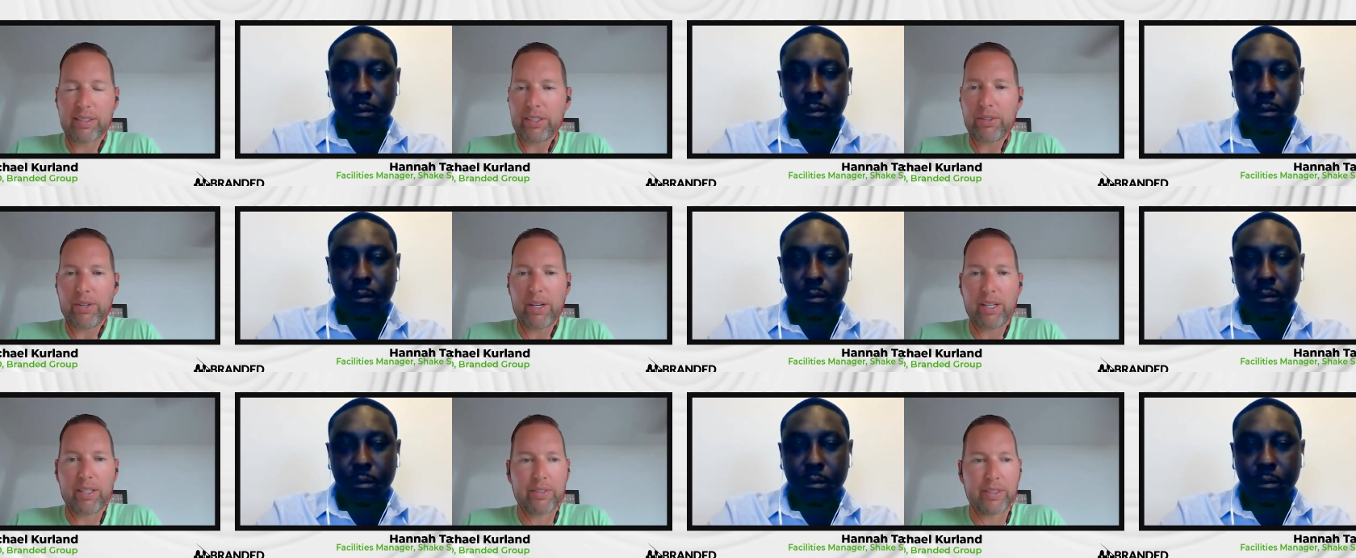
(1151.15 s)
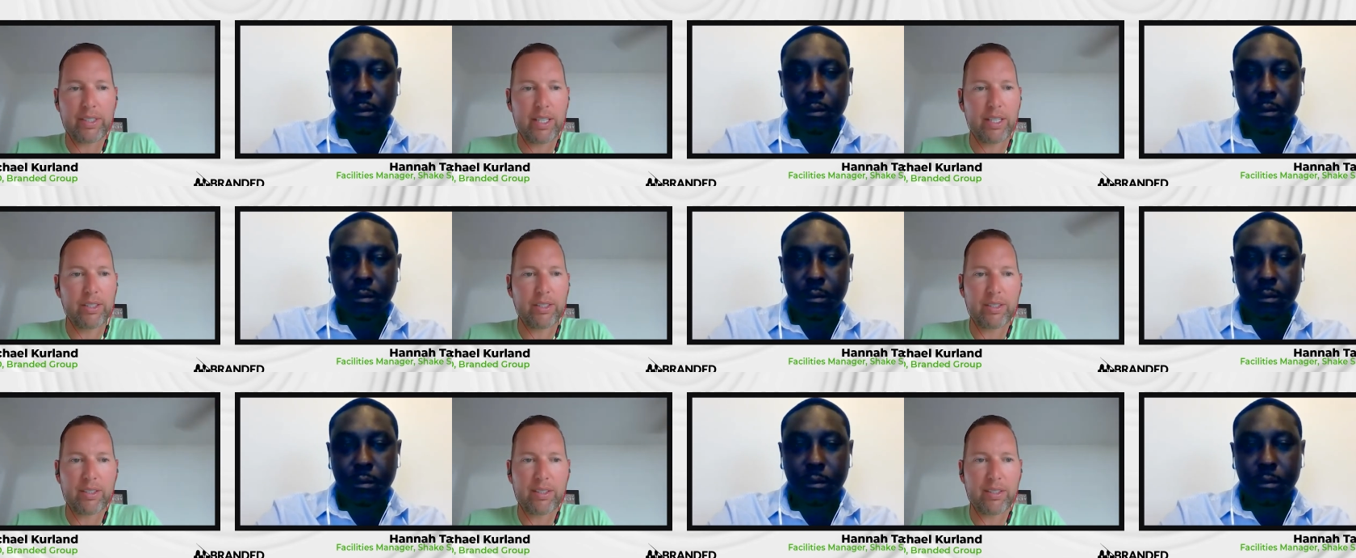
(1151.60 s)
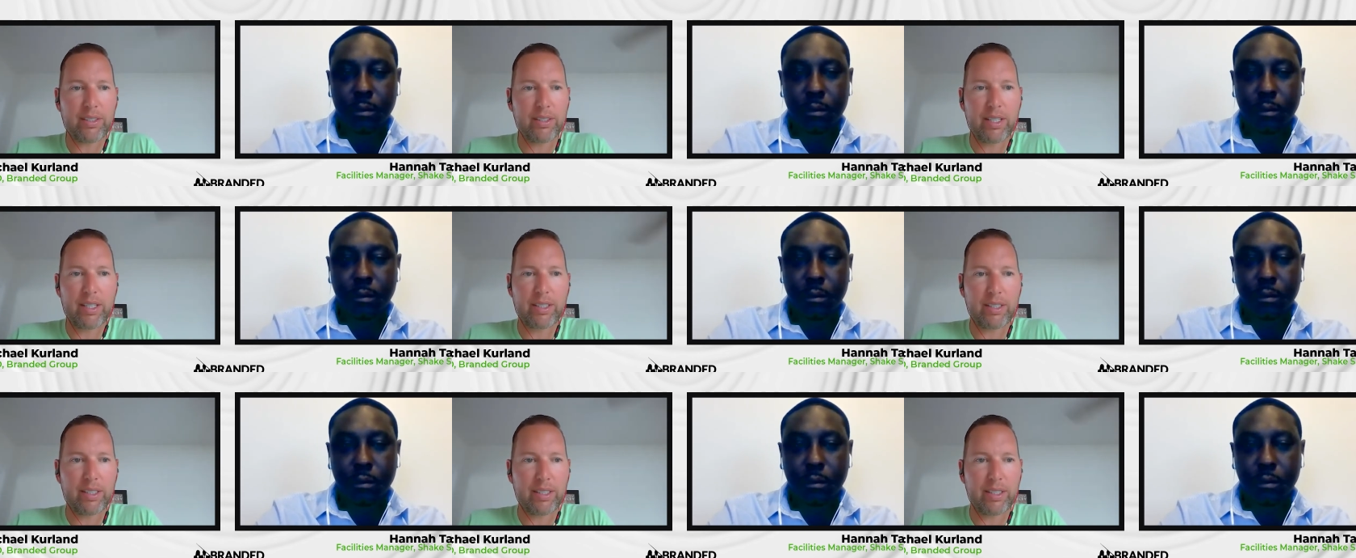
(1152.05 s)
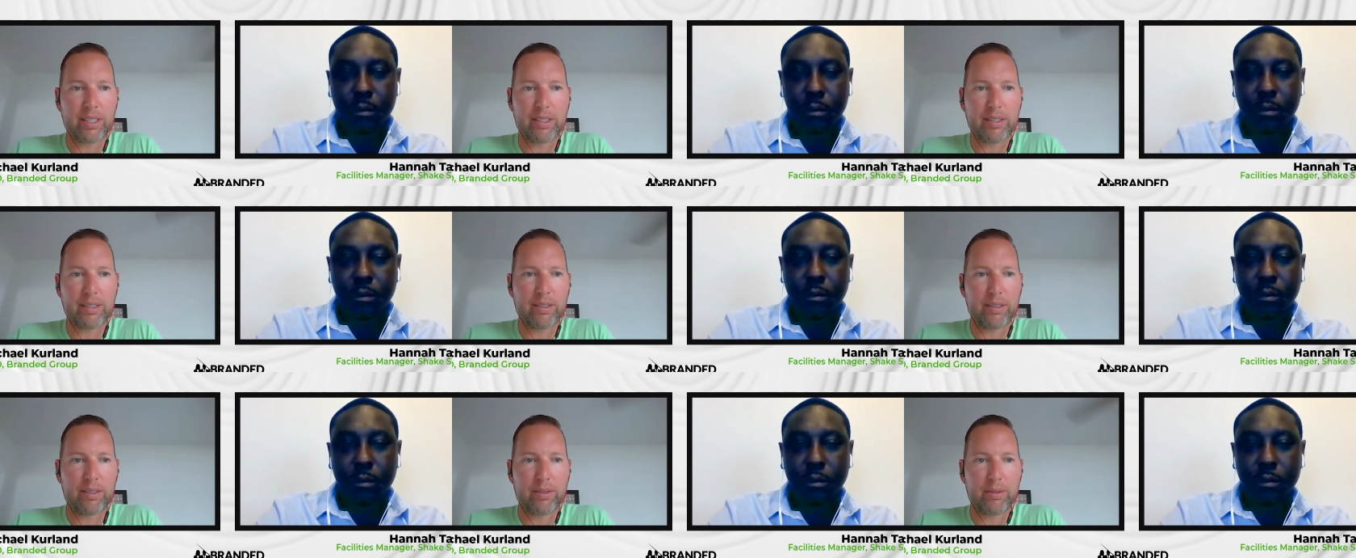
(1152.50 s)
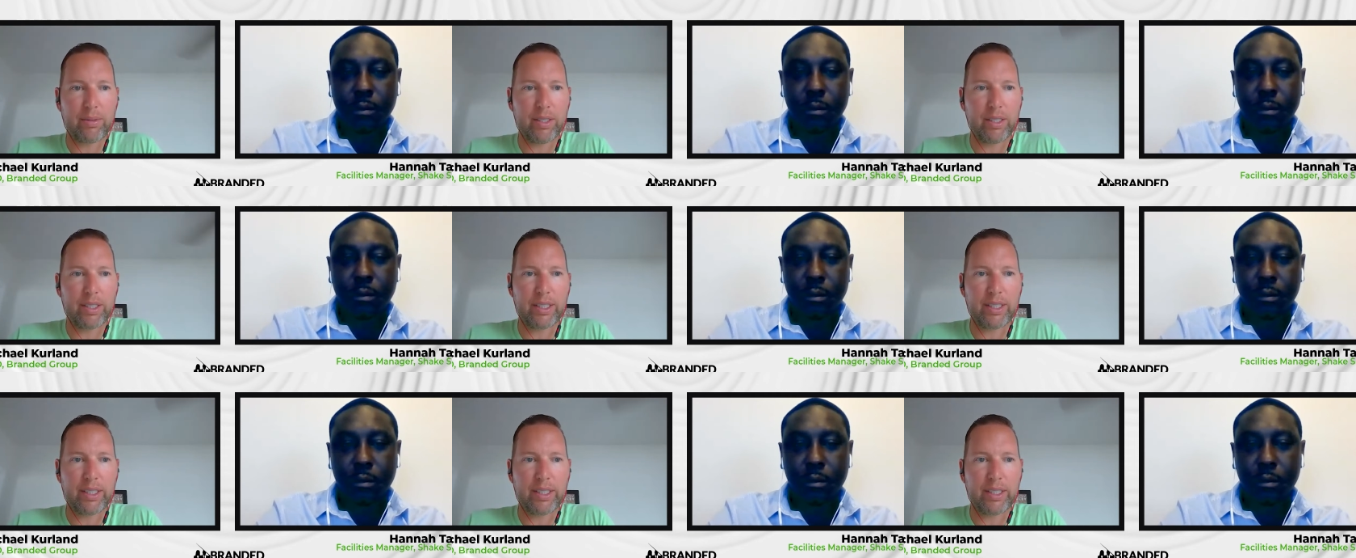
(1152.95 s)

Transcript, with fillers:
Speaker 1: gratification society. Like, you want it